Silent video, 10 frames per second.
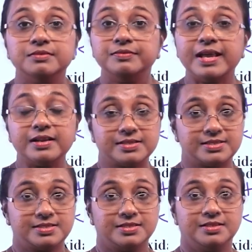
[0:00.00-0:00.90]

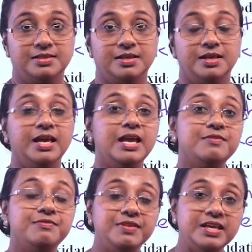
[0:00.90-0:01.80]
ferrous,
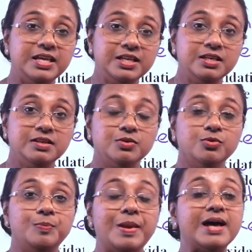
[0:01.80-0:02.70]

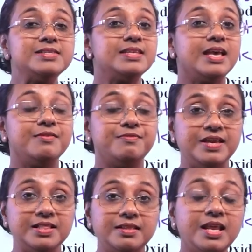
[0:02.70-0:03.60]
Fe2 plus
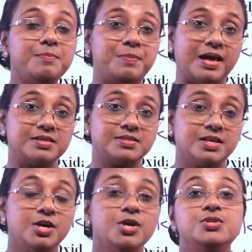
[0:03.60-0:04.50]
Fe3 plus.
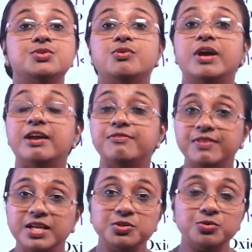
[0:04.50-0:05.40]
So,
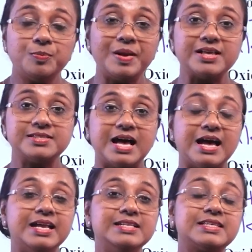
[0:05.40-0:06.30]
Fe2 plus
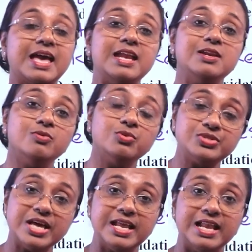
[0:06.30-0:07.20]
ions can lose
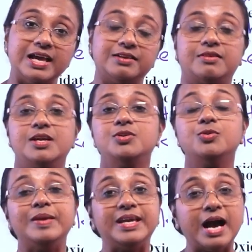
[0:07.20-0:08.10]
an electron to
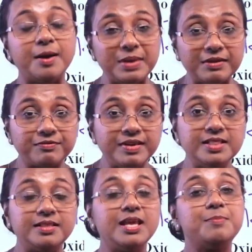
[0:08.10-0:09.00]
become
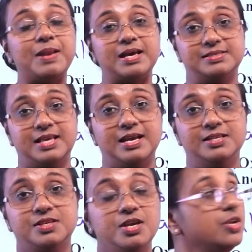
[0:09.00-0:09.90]
Fe3 plus
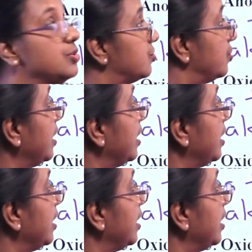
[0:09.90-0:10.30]
ions. So,